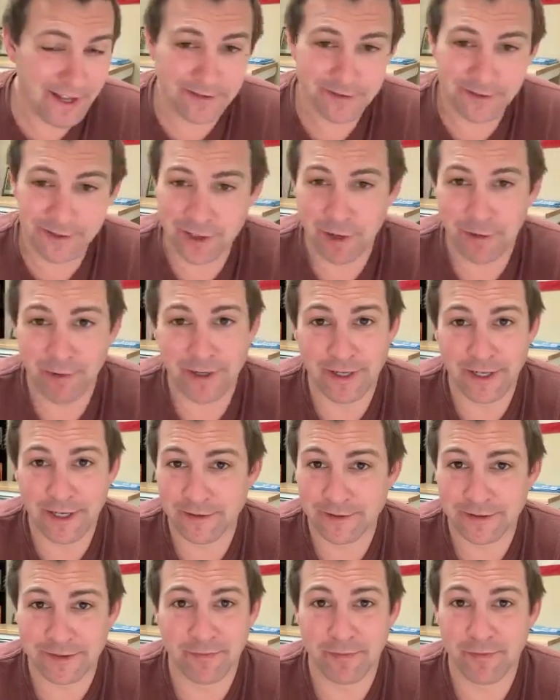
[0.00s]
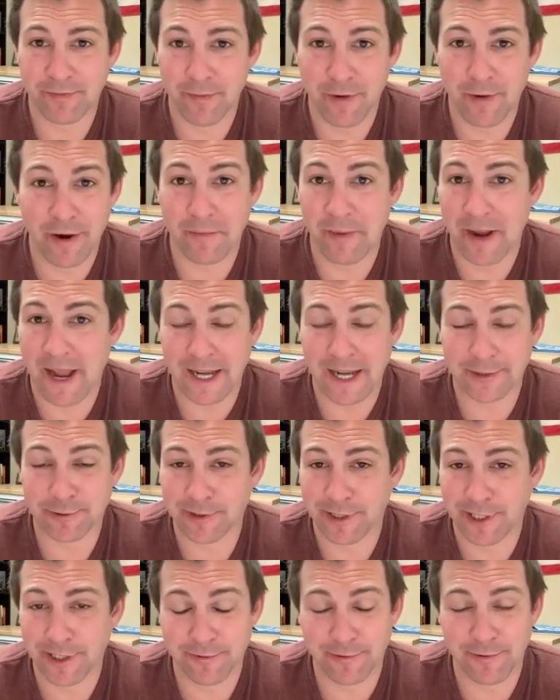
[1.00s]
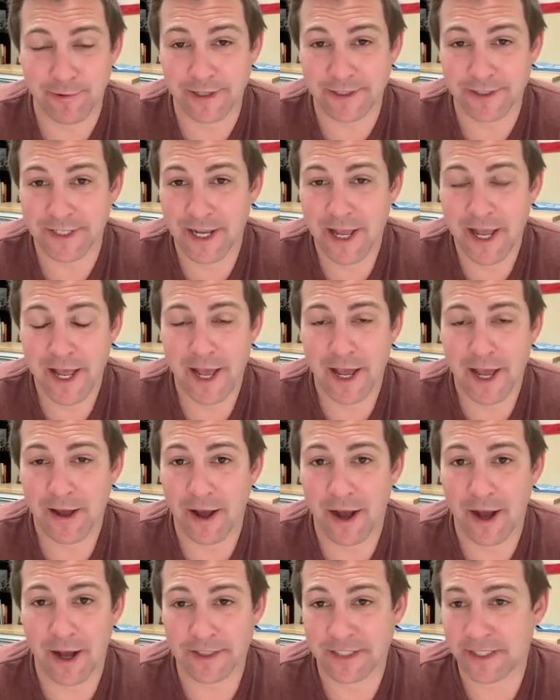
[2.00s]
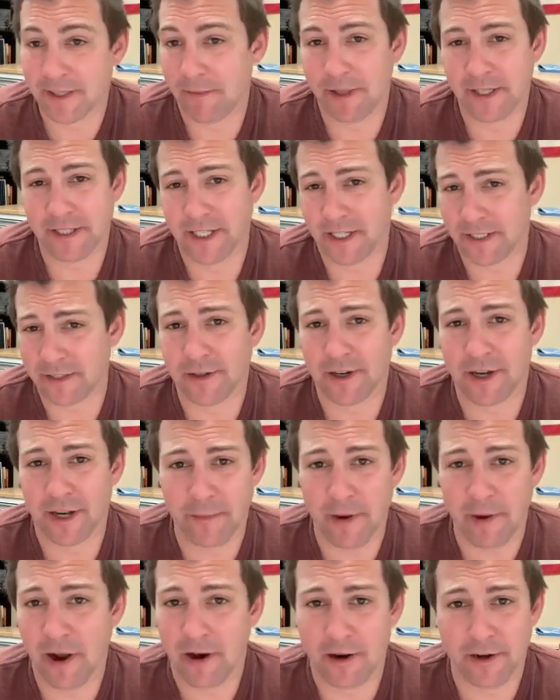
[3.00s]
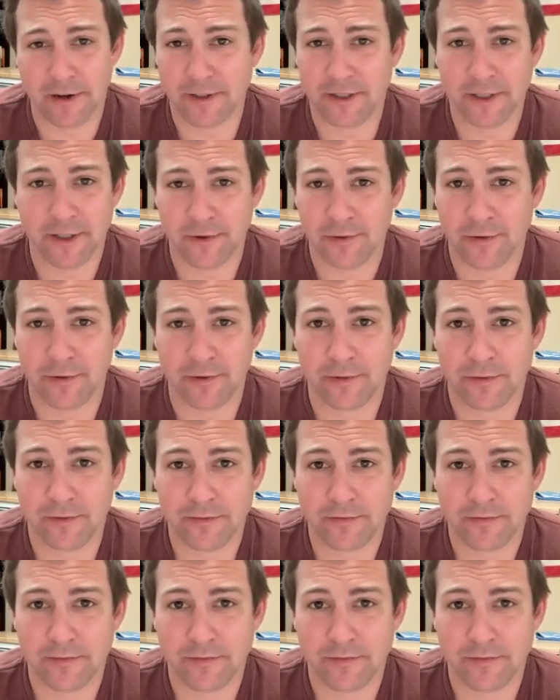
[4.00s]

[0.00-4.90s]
showing here's what my actual yield was. Some of these things are going to be hard to